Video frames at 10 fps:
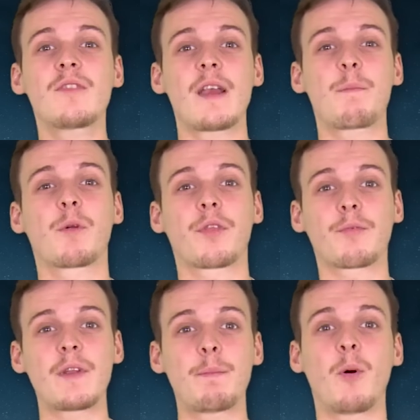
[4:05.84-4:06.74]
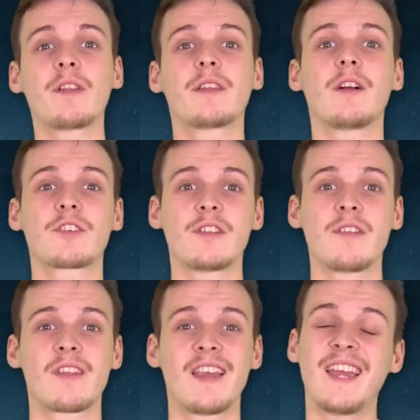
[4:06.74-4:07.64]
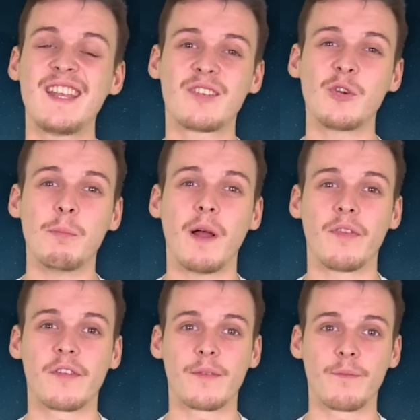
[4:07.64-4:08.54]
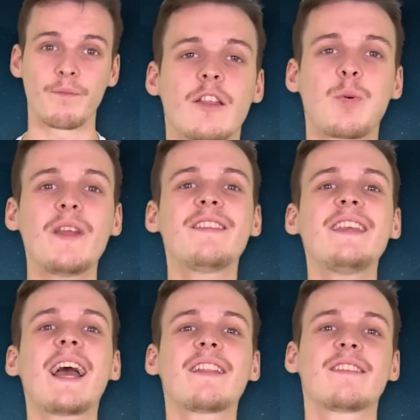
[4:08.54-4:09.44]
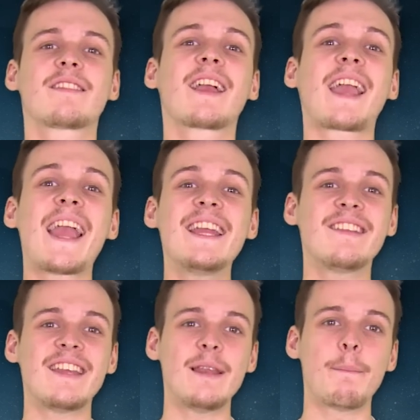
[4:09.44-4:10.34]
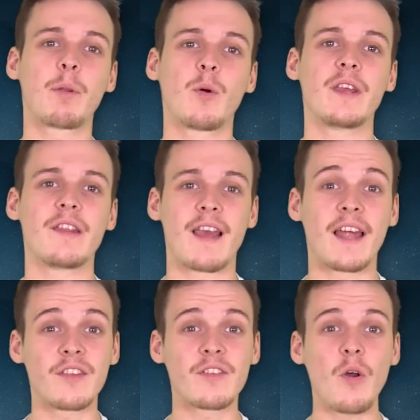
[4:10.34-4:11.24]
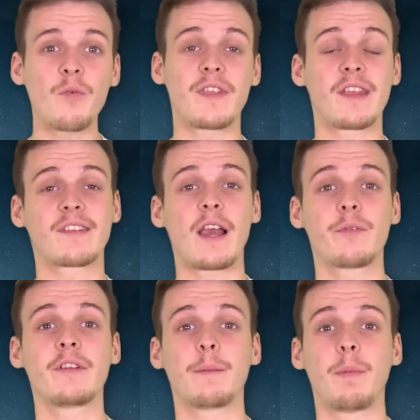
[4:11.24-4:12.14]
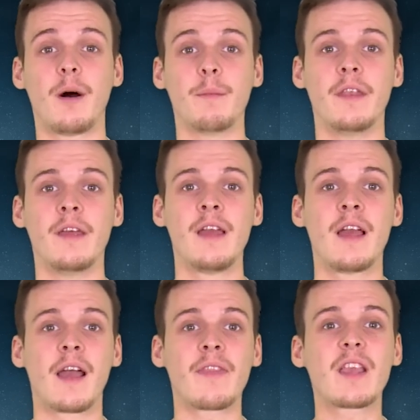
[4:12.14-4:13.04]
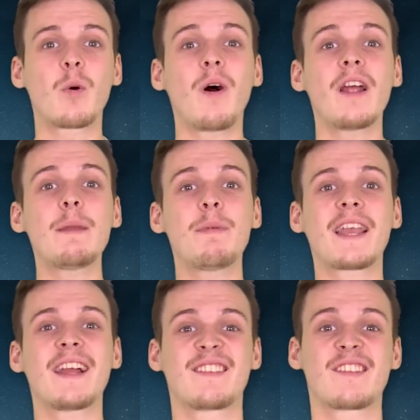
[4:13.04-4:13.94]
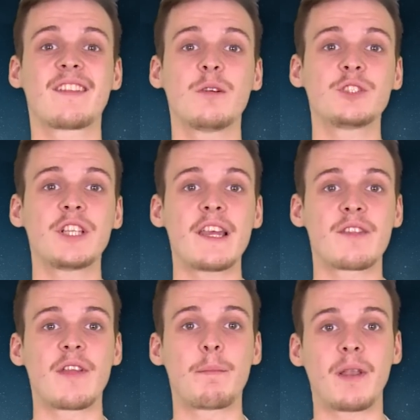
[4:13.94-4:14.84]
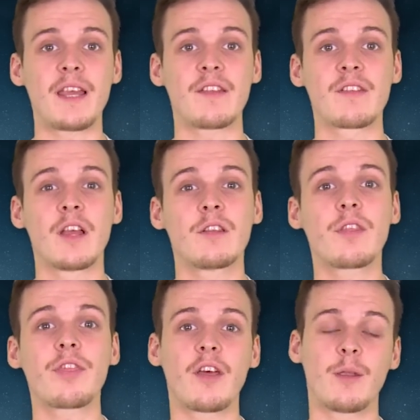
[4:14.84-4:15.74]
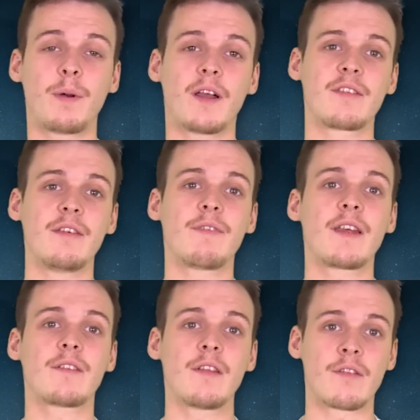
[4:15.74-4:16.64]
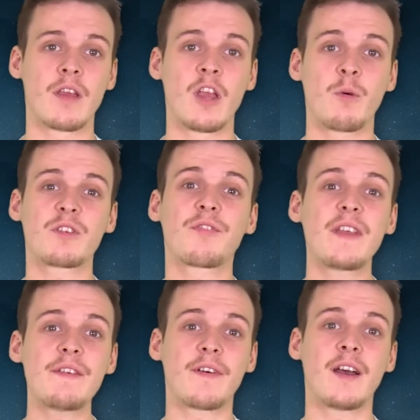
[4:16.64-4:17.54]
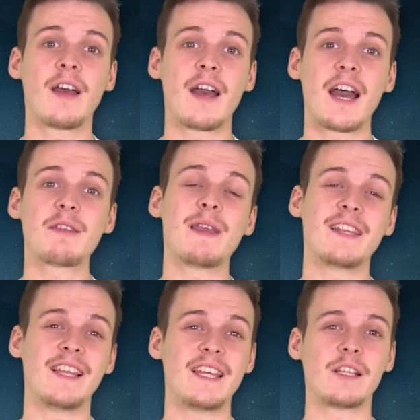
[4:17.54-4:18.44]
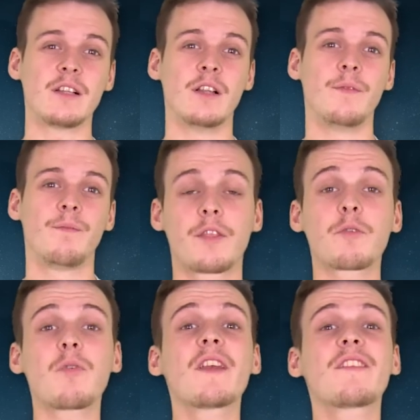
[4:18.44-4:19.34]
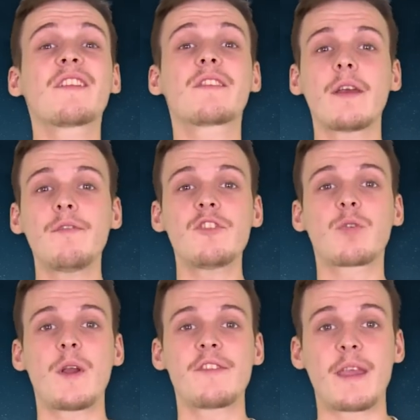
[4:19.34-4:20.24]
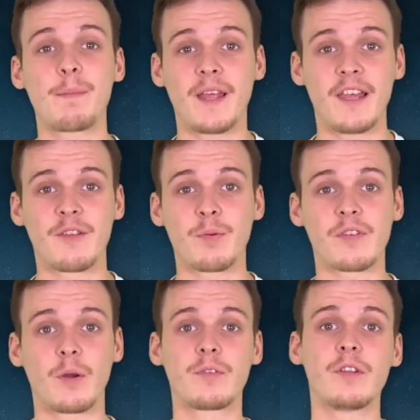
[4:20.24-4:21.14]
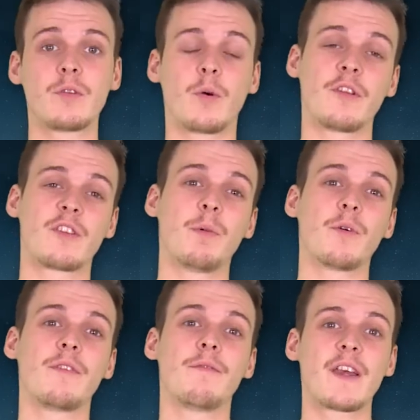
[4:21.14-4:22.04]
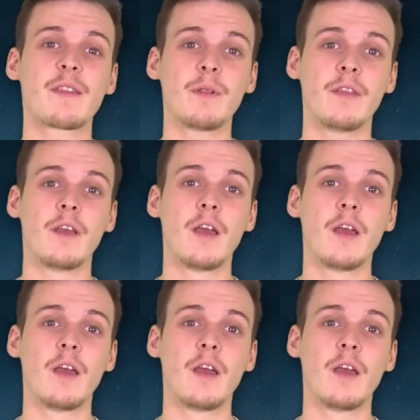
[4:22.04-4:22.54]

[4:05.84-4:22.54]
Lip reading: separate 3-point deductions in 2 months. Twente had to sack 18 employees and dissolve their scouting department, and they quietly began to sell shares of their players to third-party investors, which FIFA had made illegal. The rights to 7 Twente players were sold to Doyen Sports Investment,